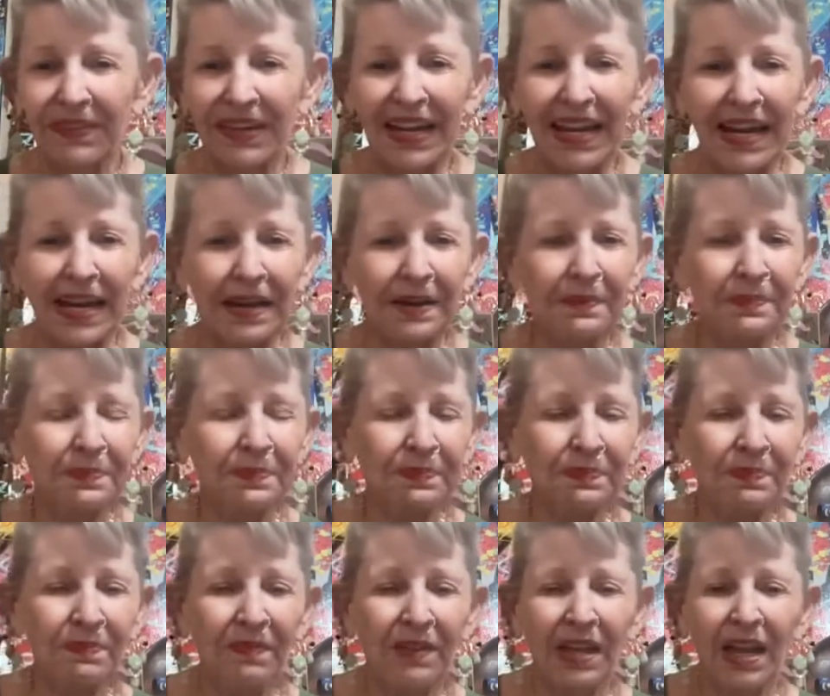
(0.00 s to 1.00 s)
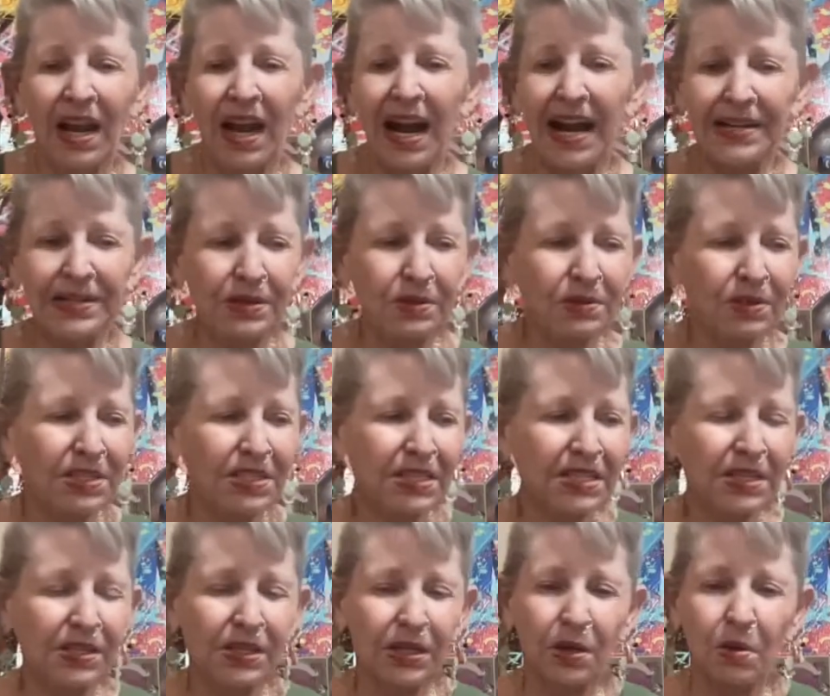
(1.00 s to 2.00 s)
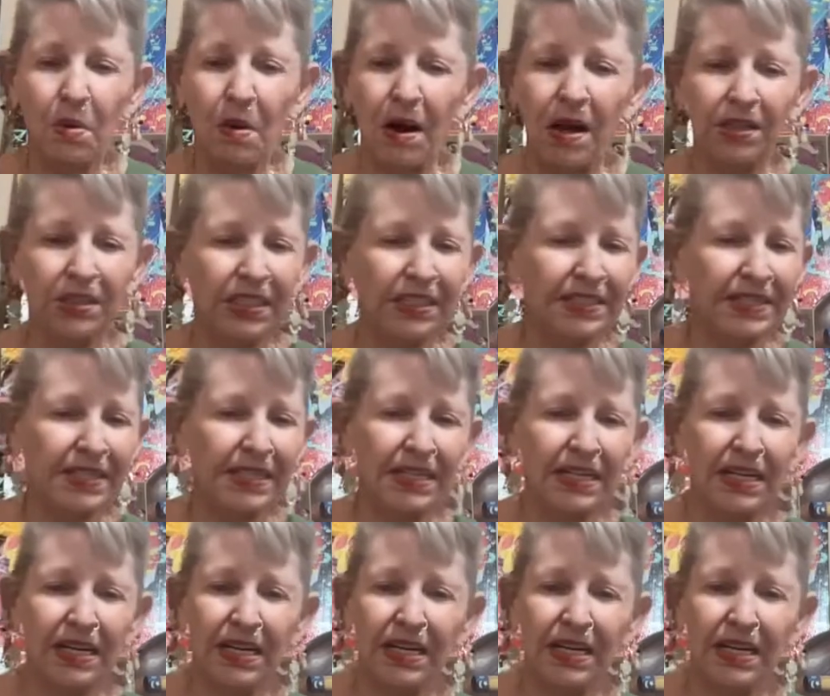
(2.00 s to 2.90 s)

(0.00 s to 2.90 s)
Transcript: Okay. I don't see the quality